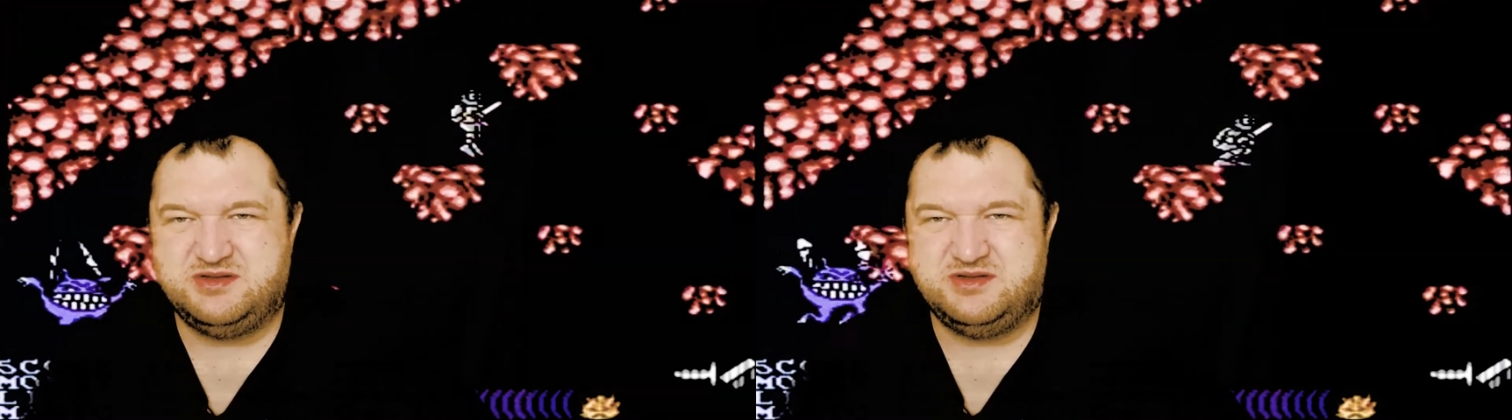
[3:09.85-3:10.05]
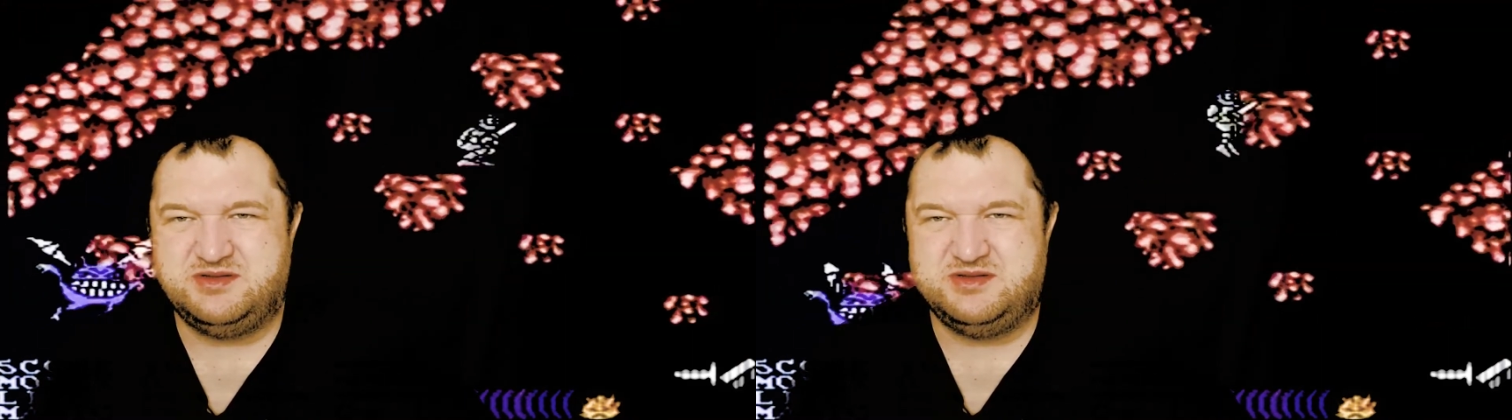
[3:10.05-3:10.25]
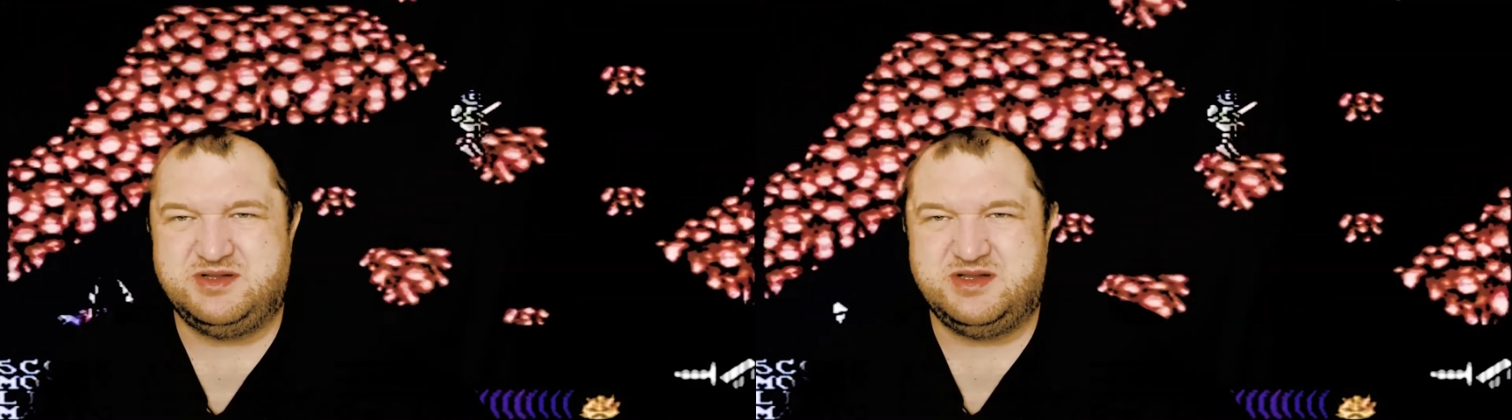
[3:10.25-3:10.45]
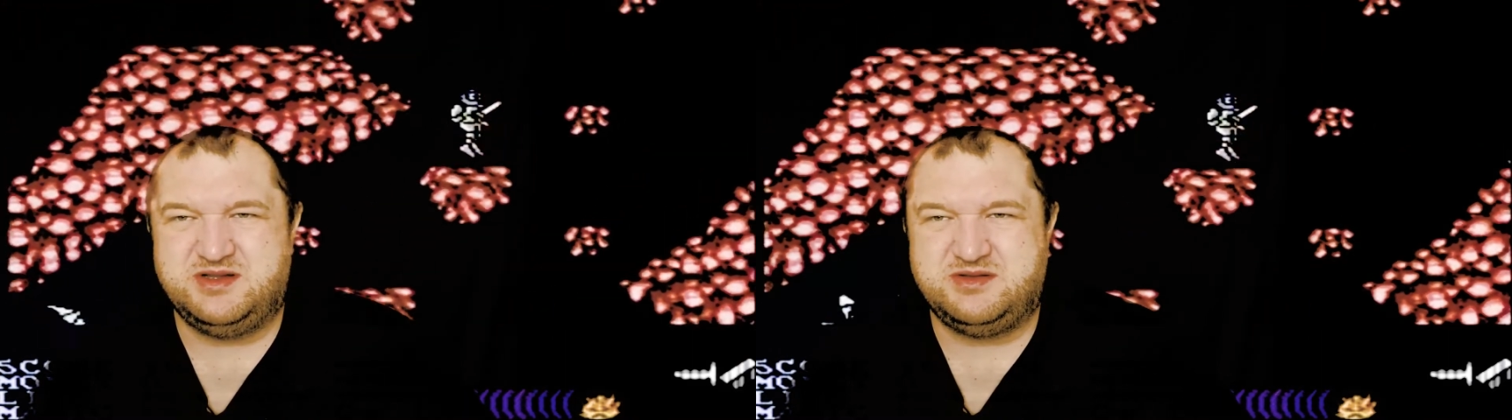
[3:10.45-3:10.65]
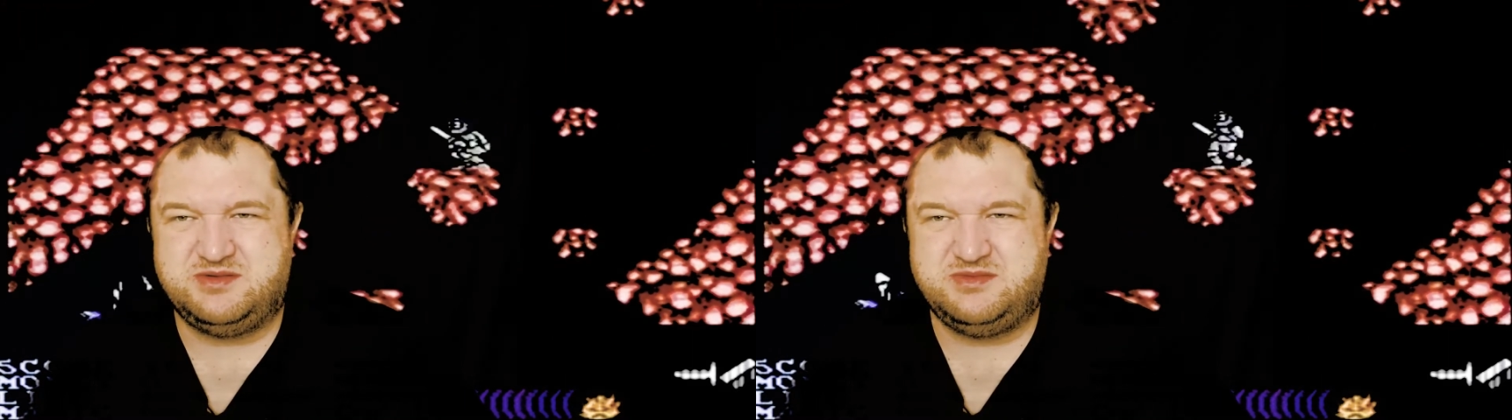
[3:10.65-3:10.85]
And it,
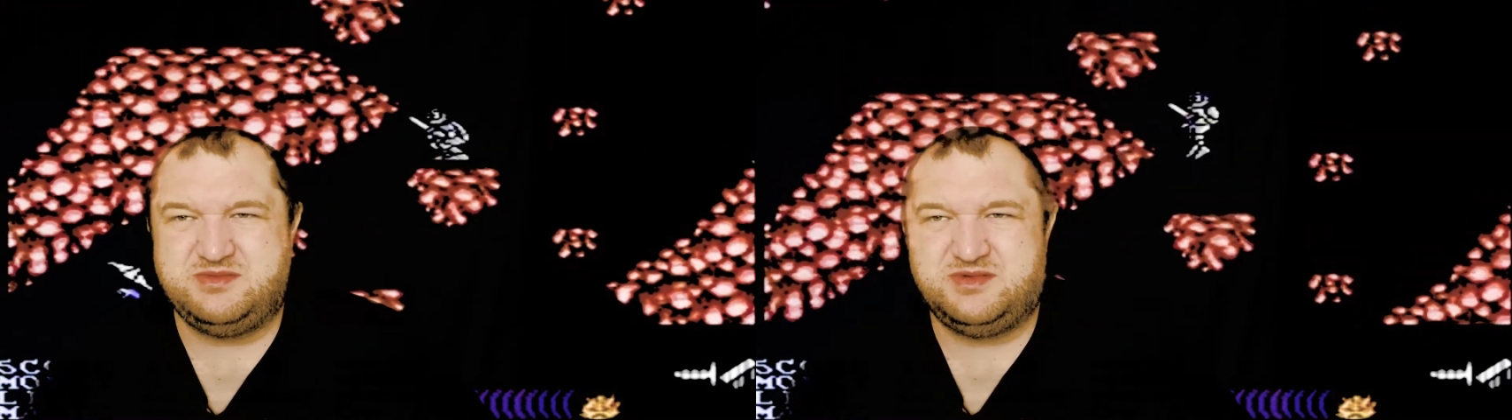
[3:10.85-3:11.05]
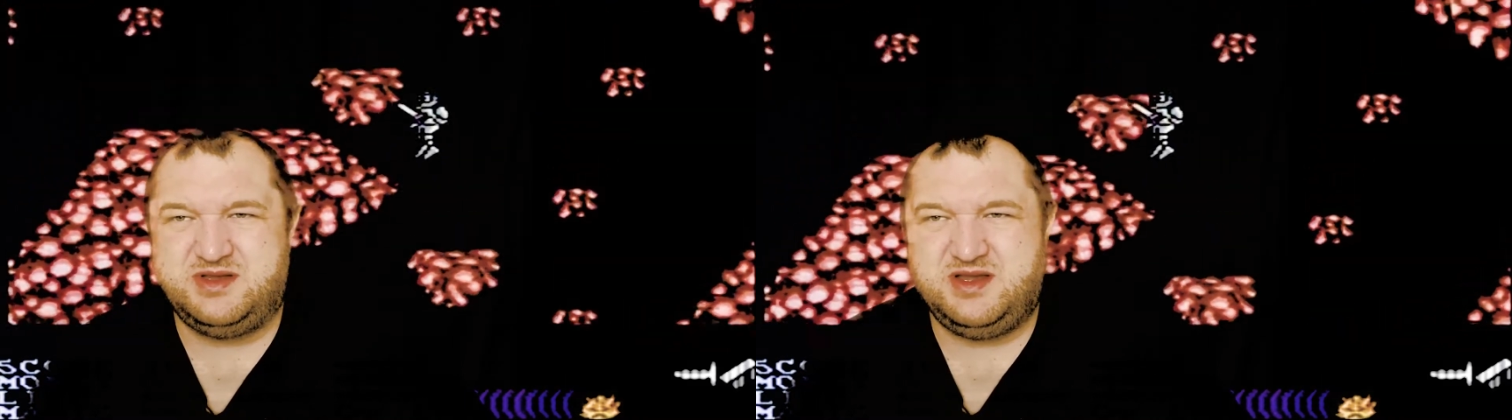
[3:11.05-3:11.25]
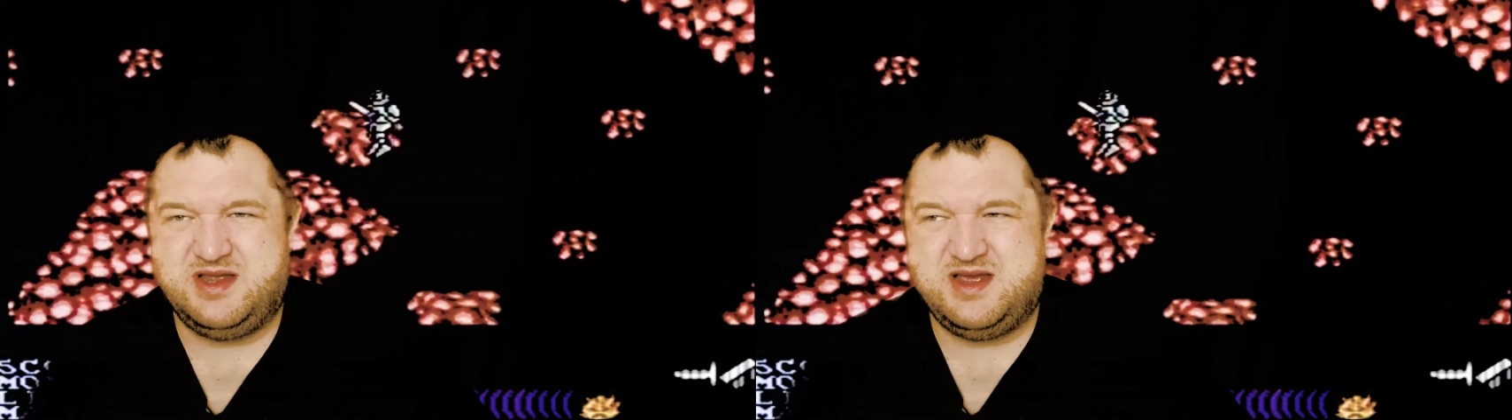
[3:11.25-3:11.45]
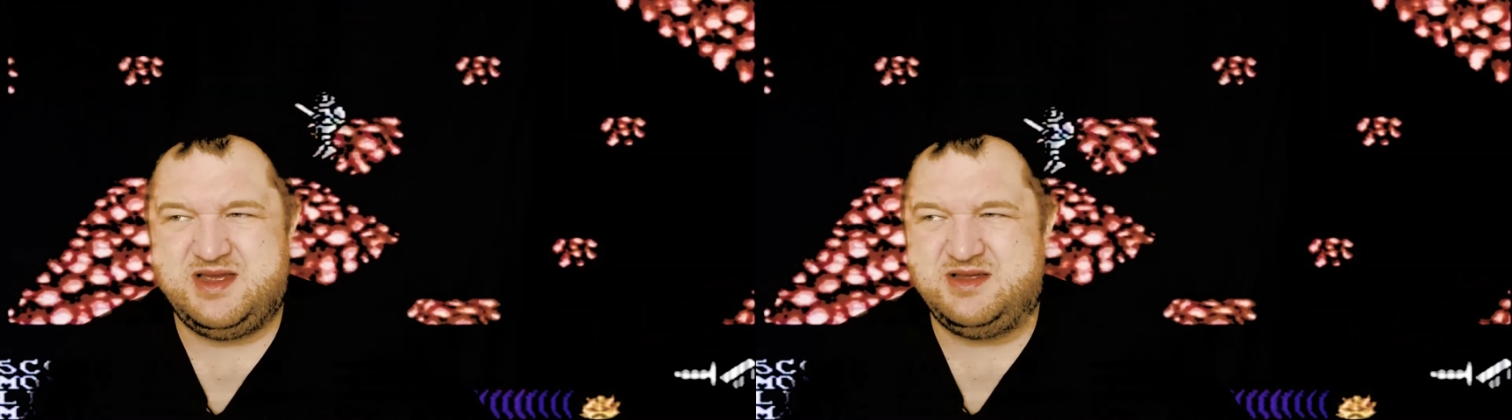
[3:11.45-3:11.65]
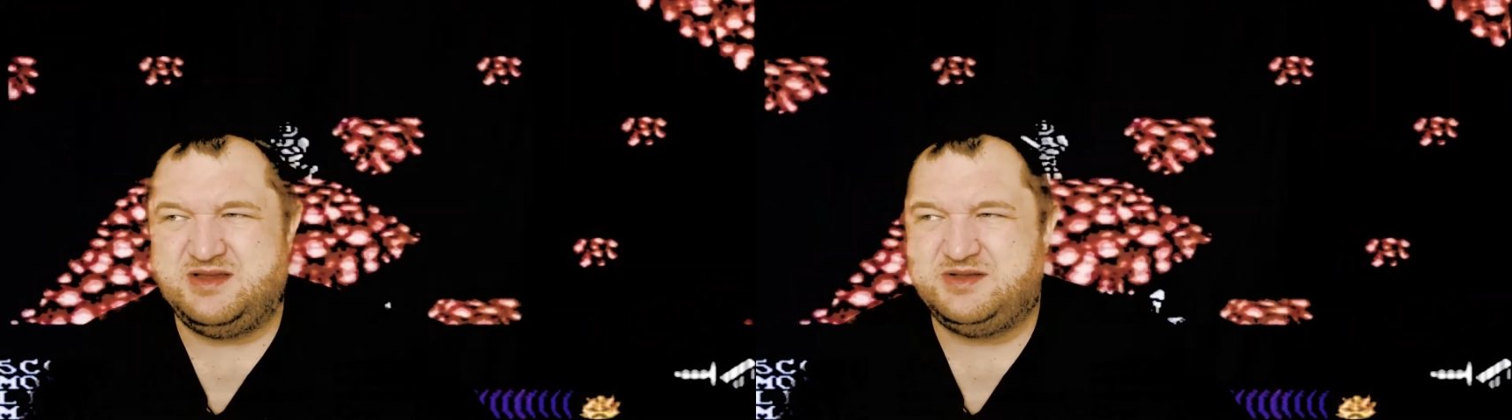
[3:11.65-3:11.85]

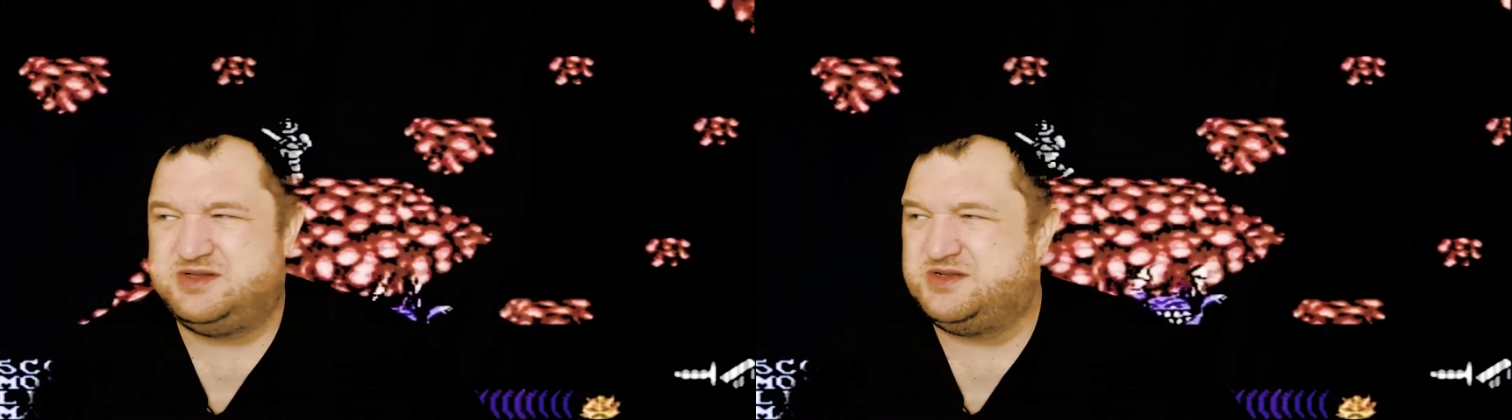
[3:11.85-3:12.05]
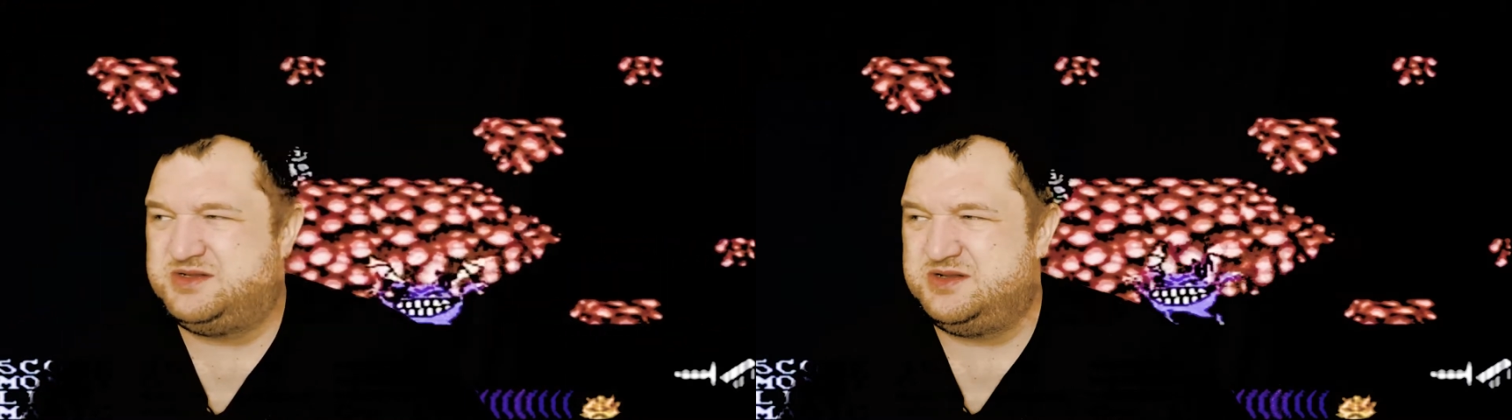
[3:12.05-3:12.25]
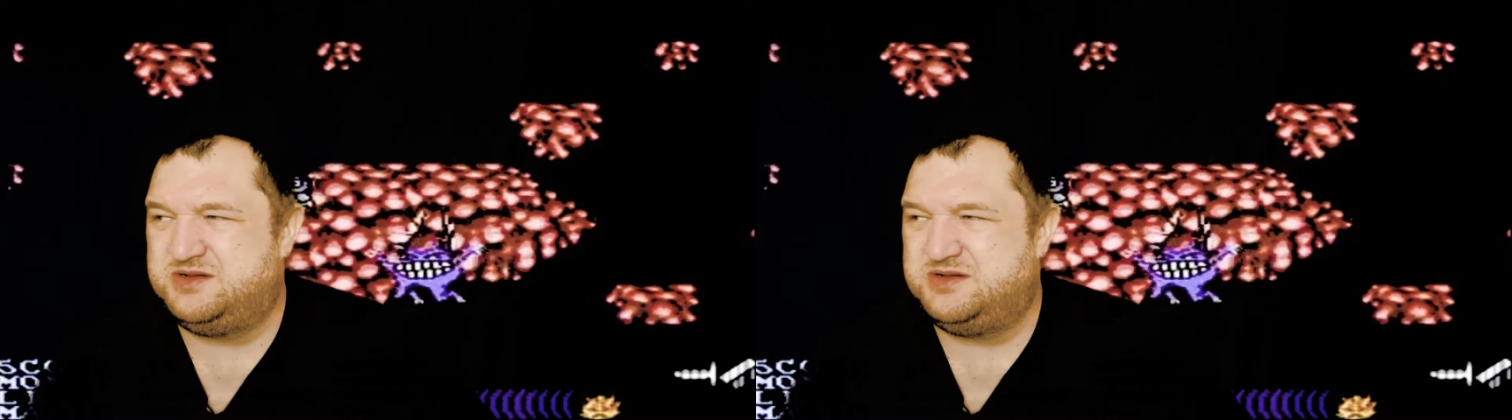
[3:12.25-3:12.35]
yeah, it was just